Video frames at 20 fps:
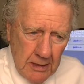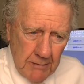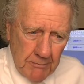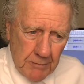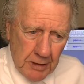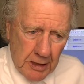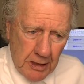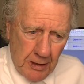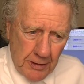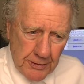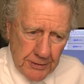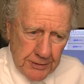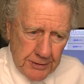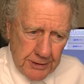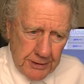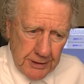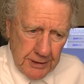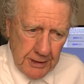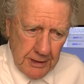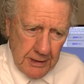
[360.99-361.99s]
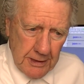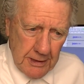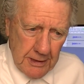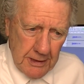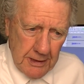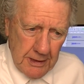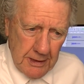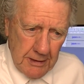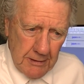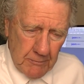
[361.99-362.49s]
because
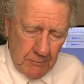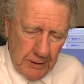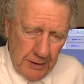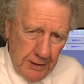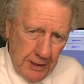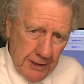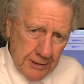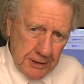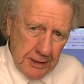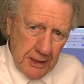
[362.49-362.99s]
without